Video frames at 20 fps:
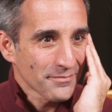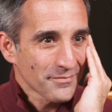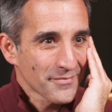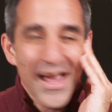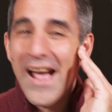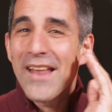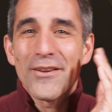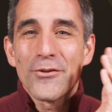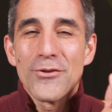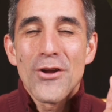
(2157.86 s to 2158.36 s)

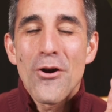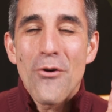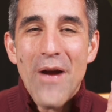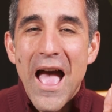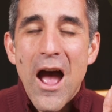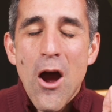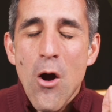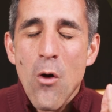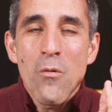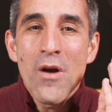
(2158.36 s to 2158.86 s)
I don't know
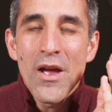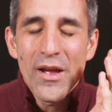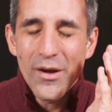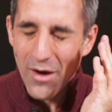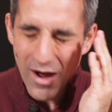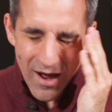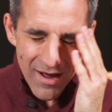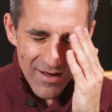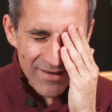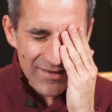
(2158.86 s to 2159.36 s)
how
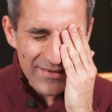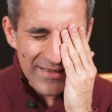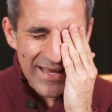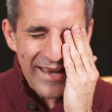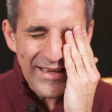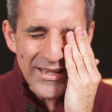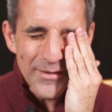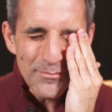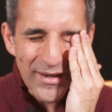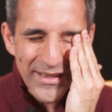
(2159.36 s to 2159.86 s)

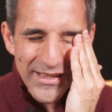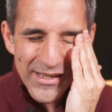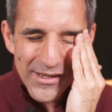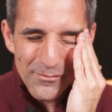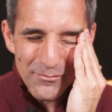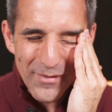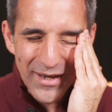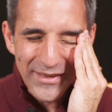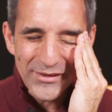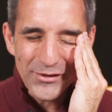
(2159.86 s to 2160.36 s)
anybody at
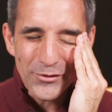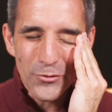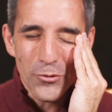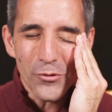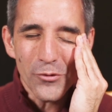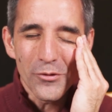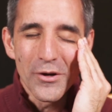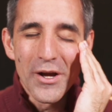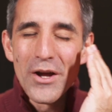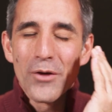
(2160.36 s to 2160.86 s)
my
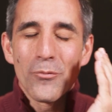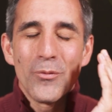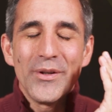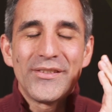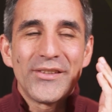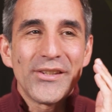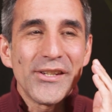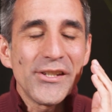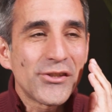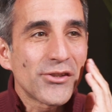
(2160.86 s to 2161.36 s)
school would
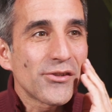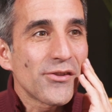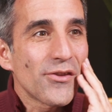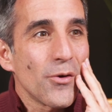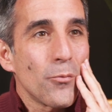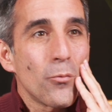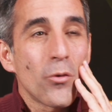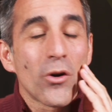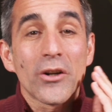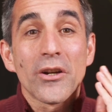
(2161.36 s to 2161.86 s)
teach the
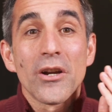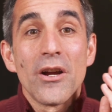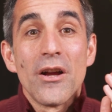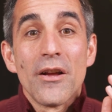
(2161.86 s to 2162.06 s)
work